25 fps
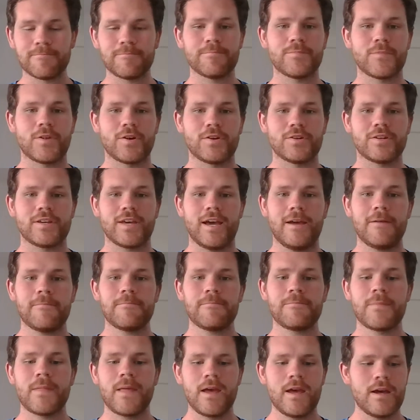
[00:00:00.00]
Okay,
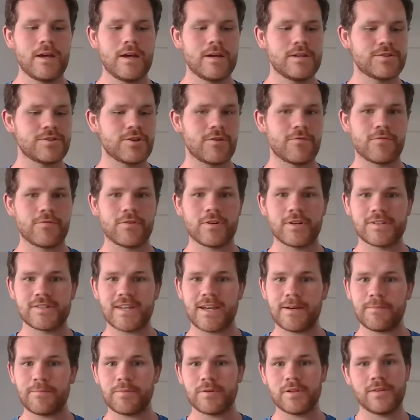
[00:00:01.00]
so for an
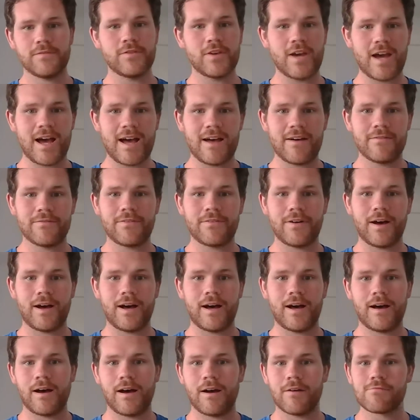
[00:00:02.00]
example, if you have
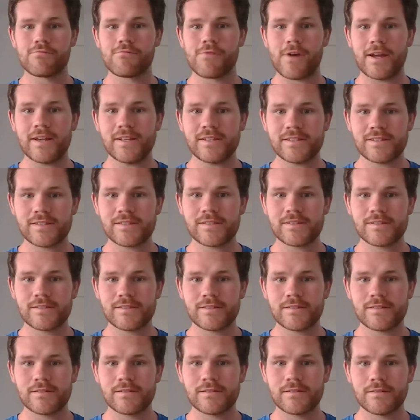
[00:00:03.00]
a
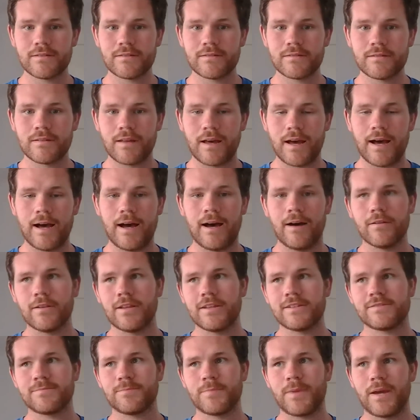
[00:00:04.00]
rates,
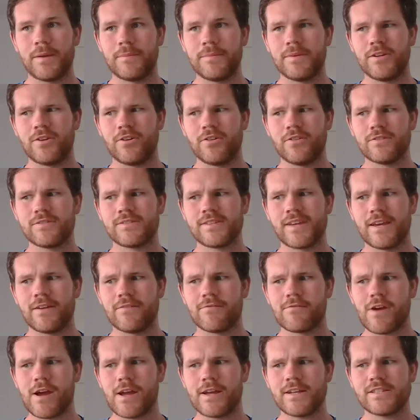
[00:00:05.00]
let's maybe not say
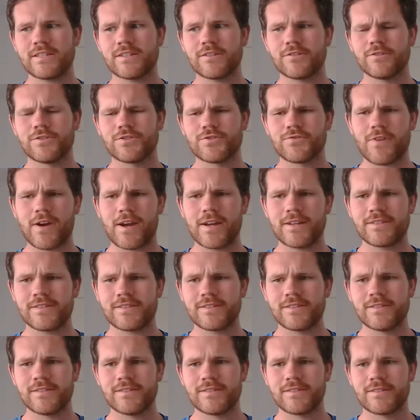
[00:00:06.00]
rates, because rates
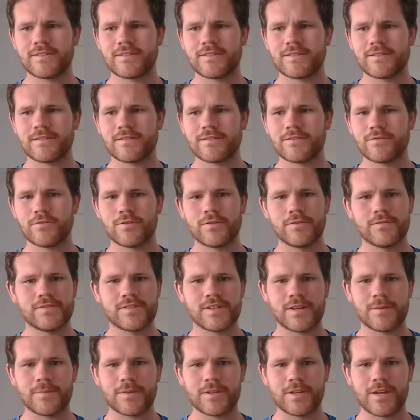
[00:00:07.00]
is sort of
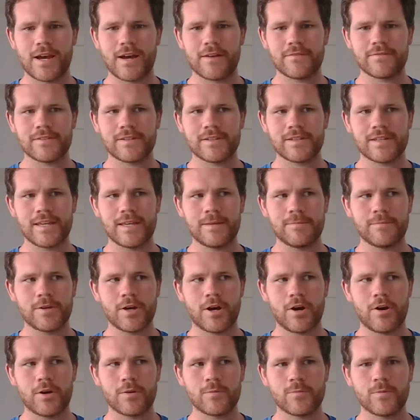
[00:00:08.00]
something you have to keep
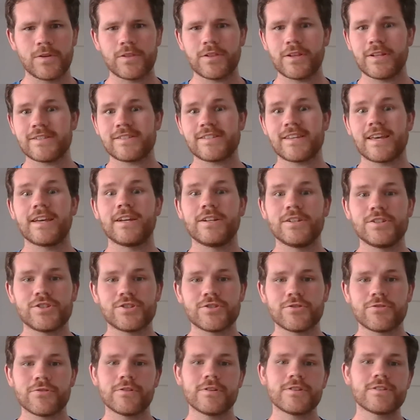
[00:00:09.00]
going with. Let's say
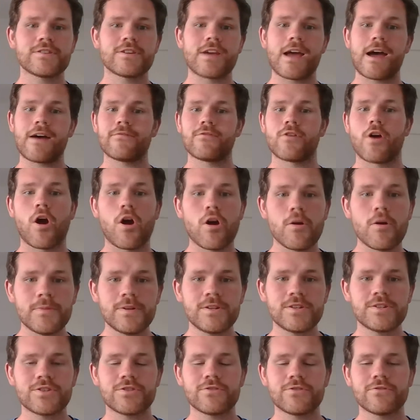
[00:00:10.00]
insurance, you have your home
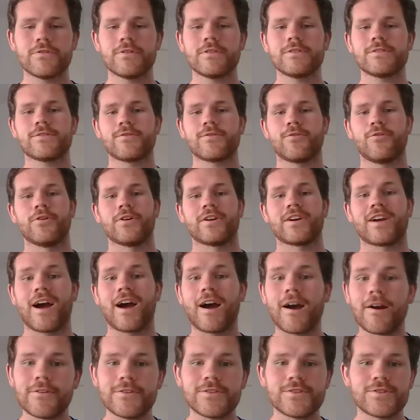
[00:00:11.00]
insurance or a
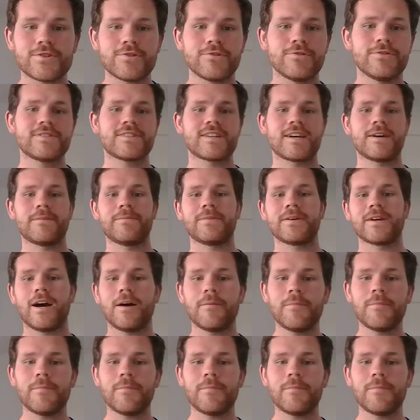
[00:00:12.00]
car insurance coming up.